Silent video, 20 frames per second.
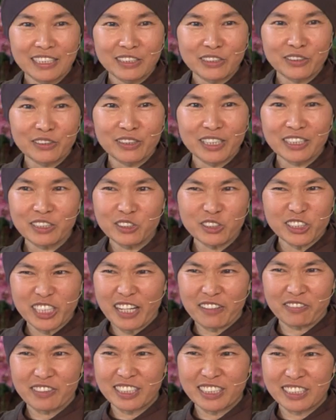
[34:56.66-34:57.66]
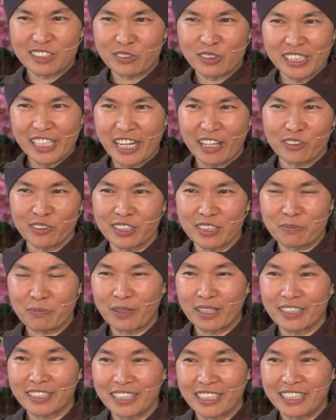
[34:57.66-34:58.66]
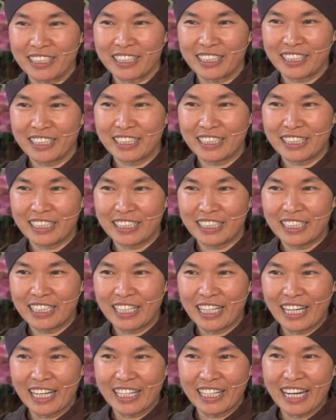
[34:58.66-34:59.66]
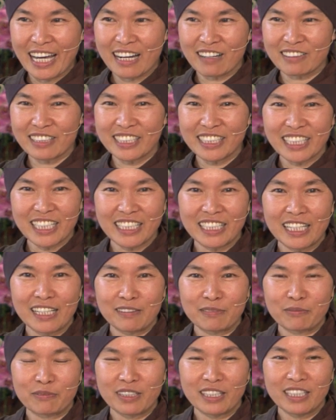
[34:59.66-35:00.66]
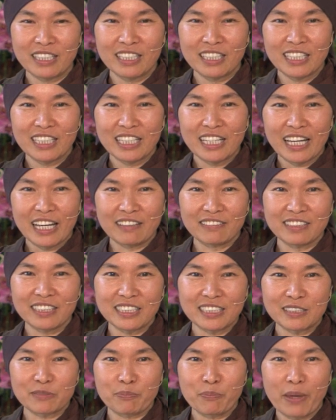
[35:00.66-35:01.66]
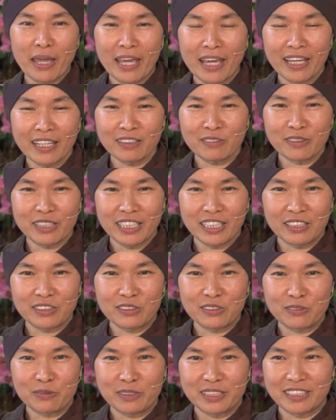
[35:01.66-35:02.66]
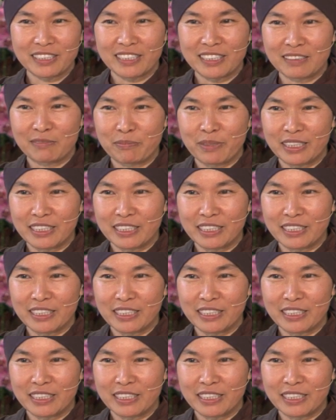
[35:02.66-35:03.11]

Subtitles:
you know, I used to have this really healthy body. And now here I am having this pain when I do sitting